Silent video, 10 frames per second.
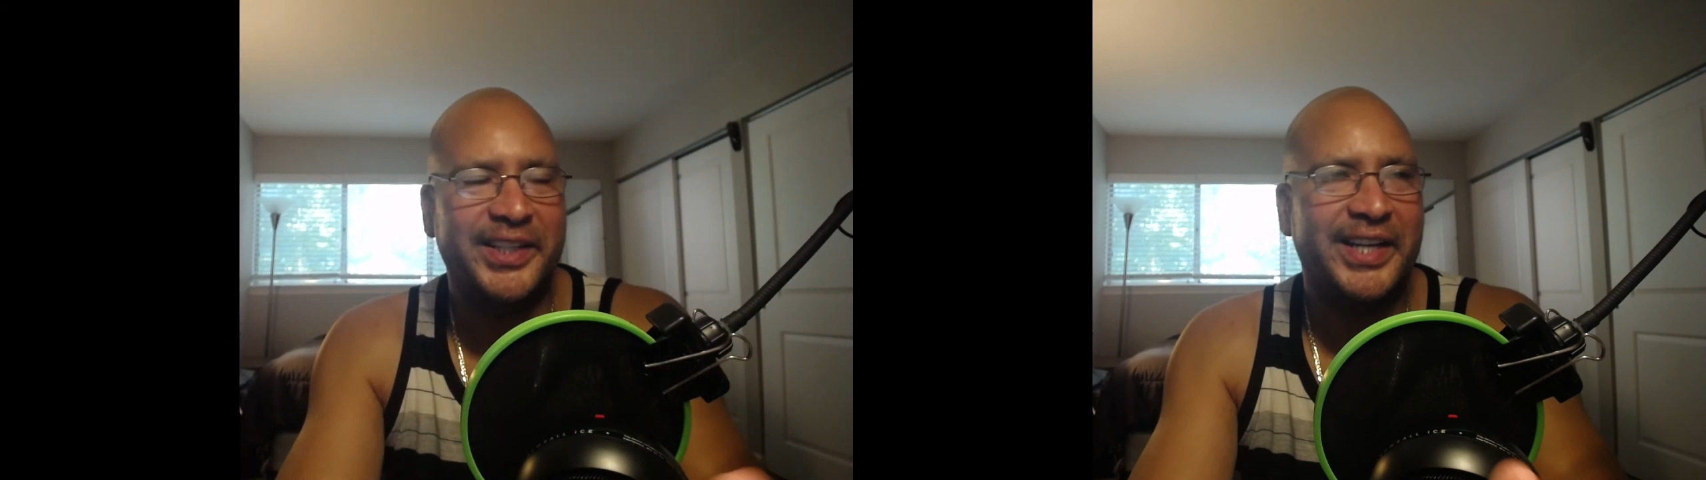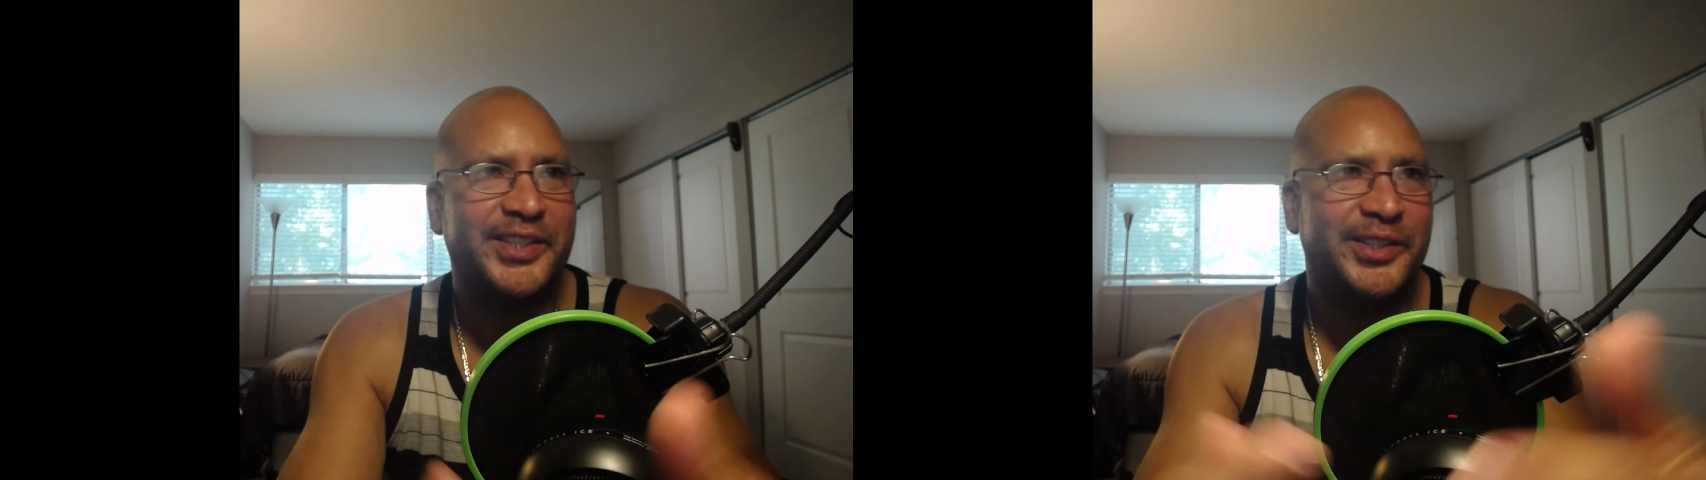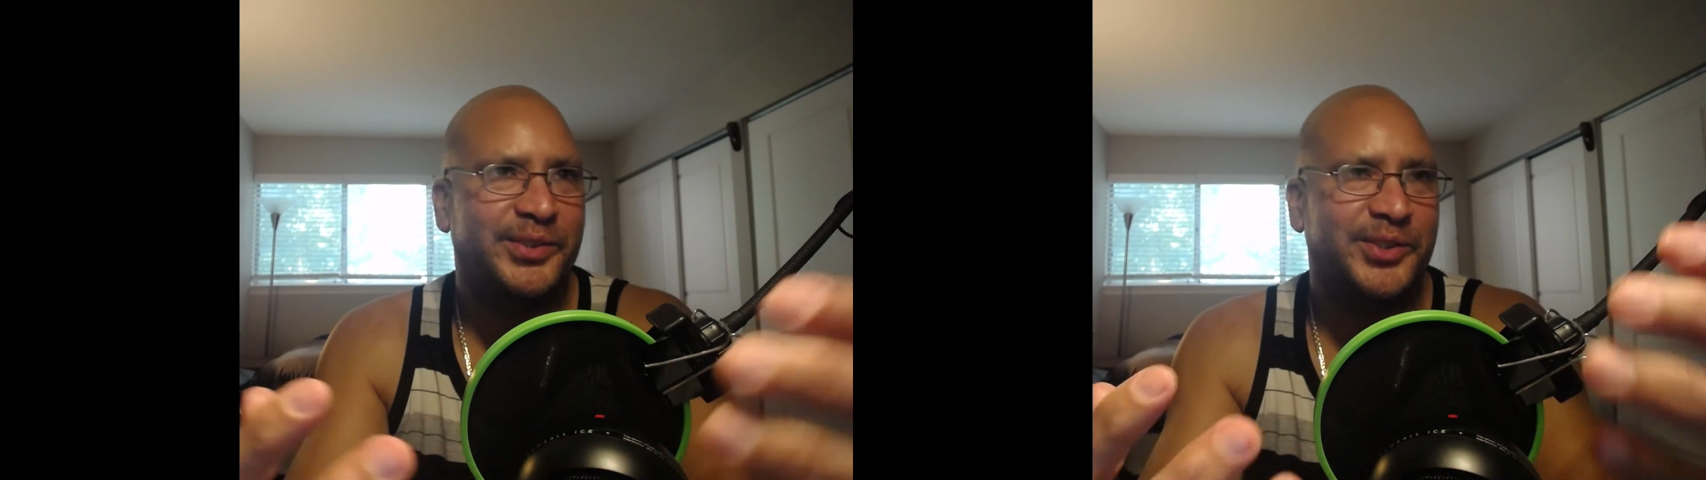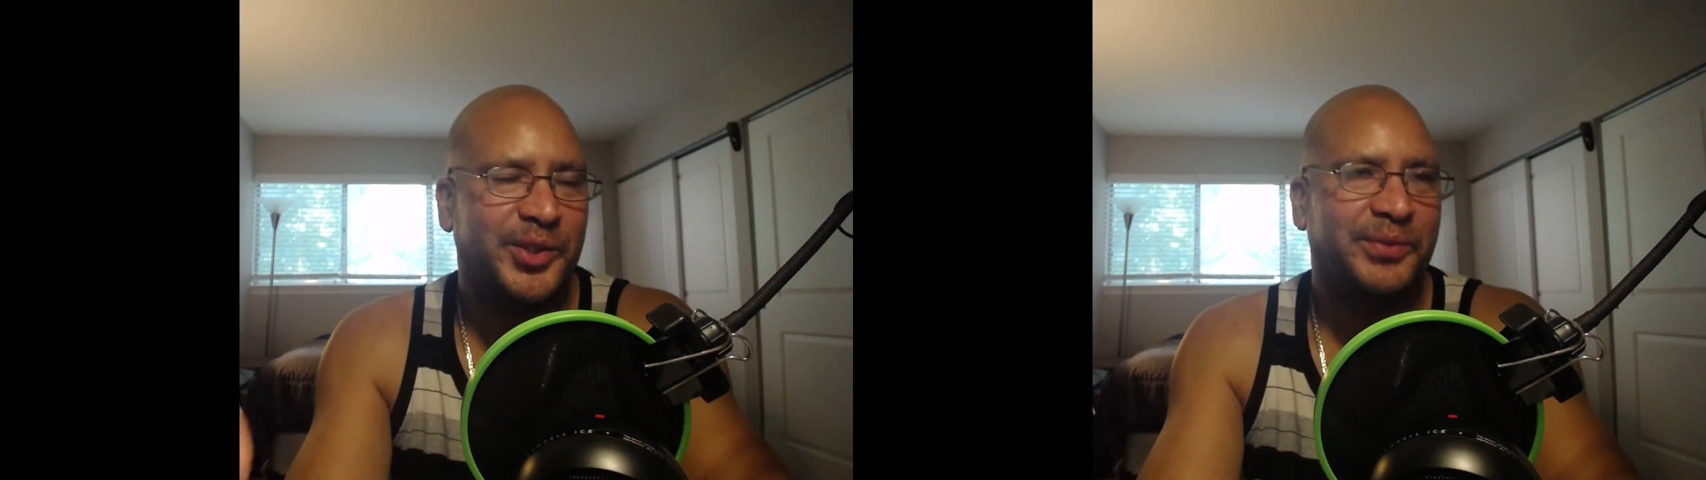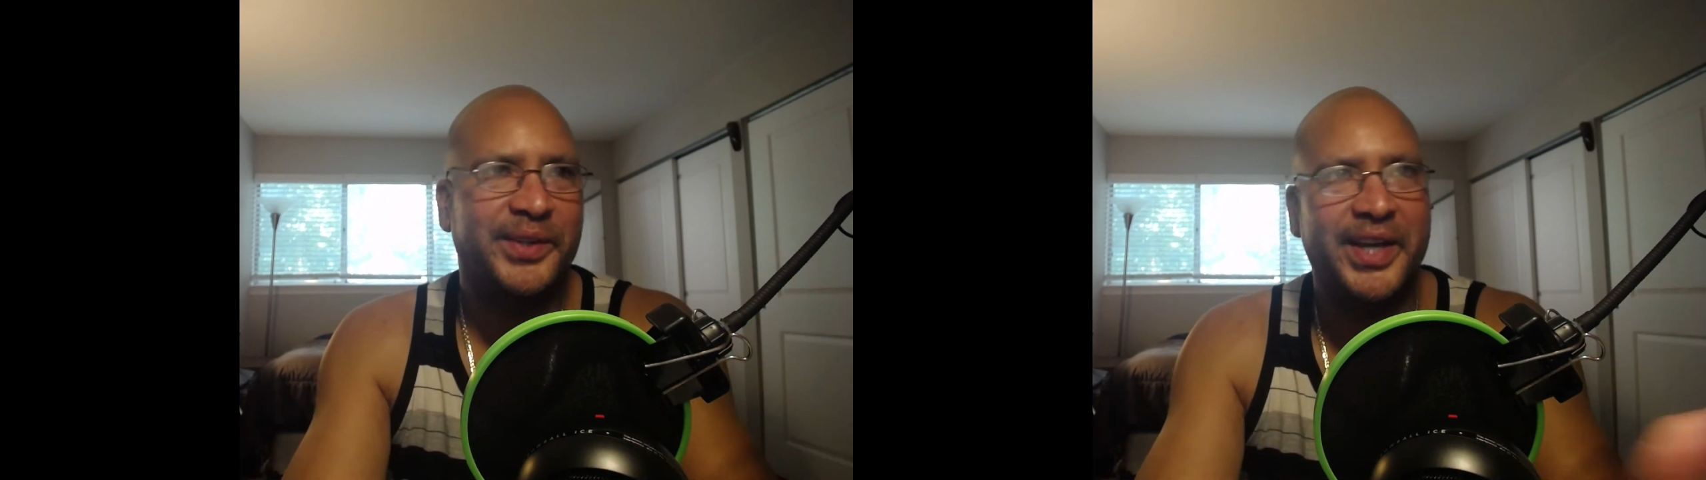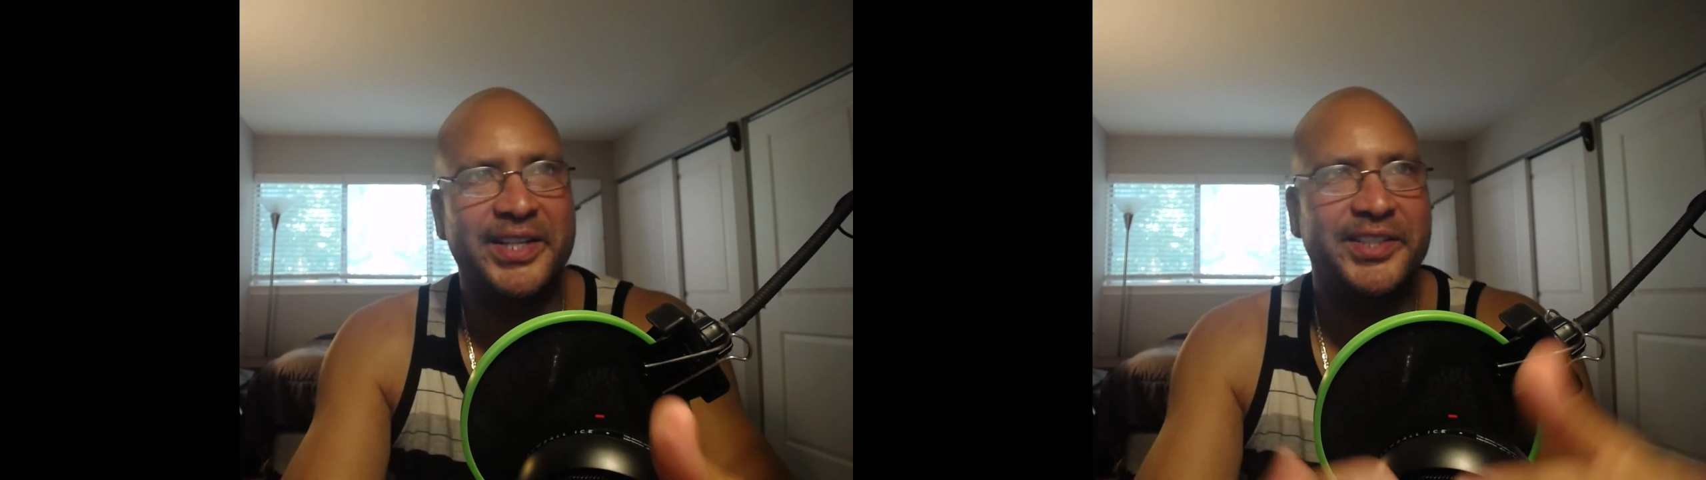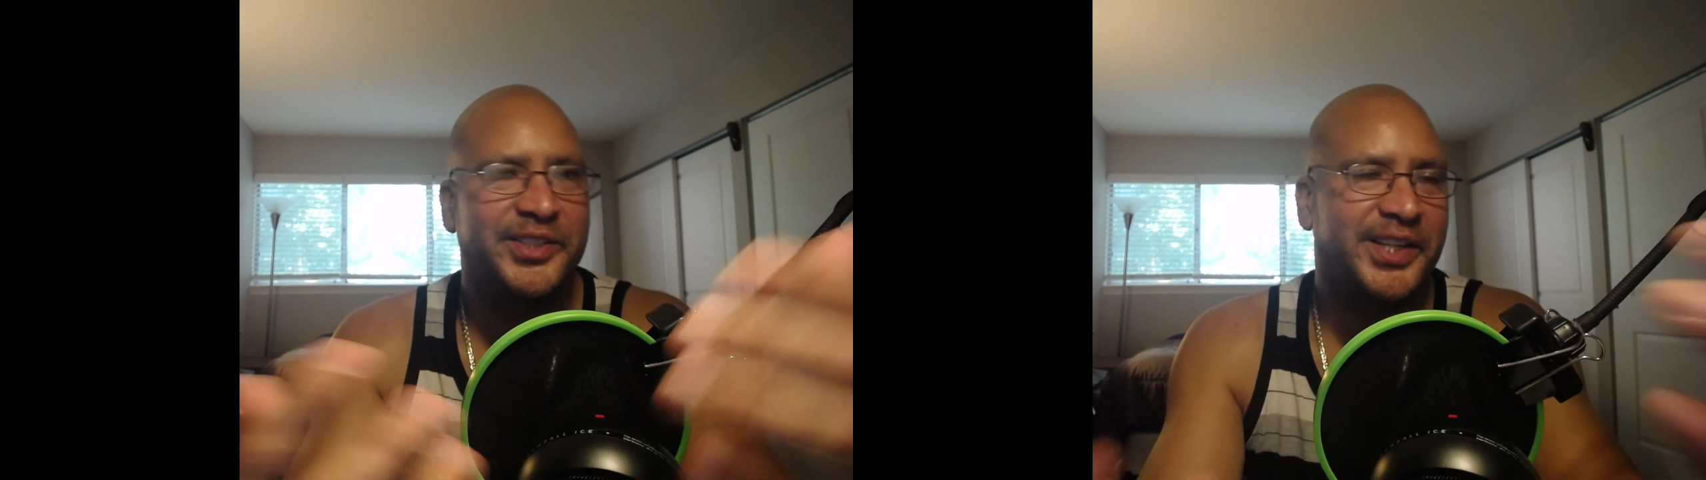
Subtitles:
you got your certifications,